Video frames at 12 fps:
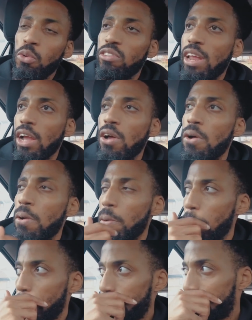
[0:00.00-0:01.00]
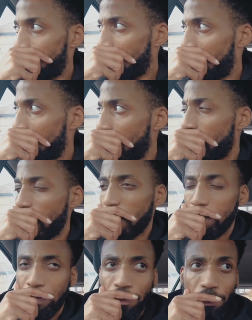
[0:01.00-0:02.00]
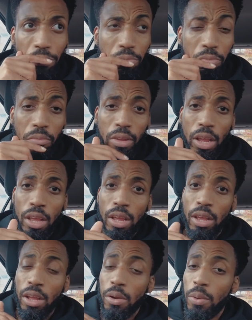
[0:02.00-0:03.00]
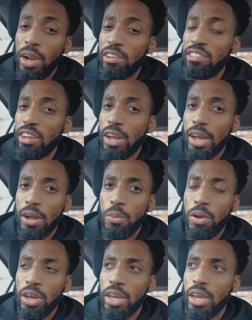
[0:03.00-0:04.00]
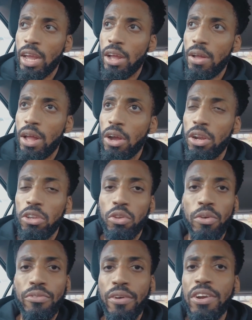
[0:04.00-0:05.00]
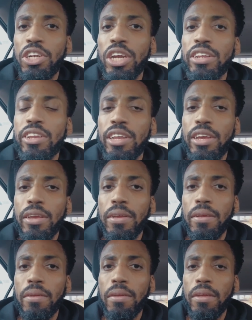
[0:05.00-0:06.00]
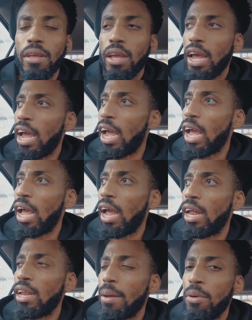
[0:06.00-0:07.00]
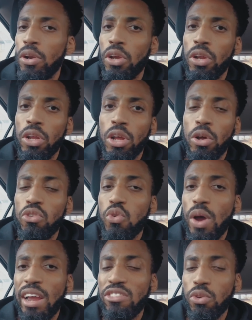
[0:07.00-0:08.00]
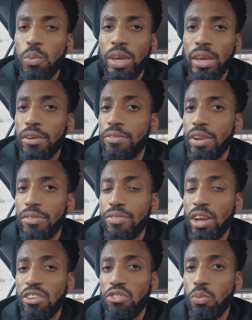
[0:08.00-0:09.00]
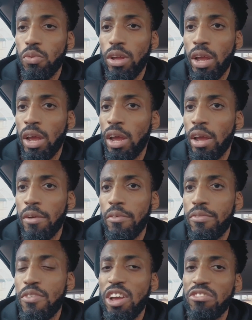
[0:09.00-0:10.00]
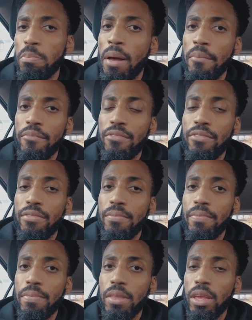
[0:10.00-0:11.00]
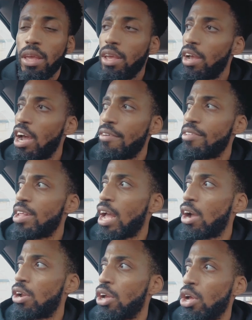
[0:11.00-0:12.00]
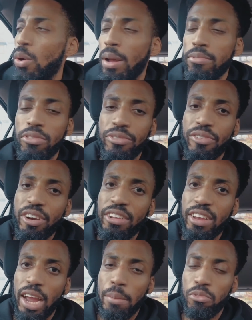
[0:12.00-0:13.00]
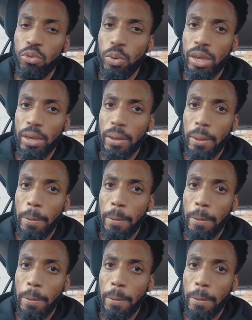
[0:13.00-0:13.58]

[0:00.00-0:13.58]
just like, oh, you know what? When I start out working out, I'm going to do it very gently. And I'm only going to go twice a week for the first month. After that, I'm going to go up to 3 times a week.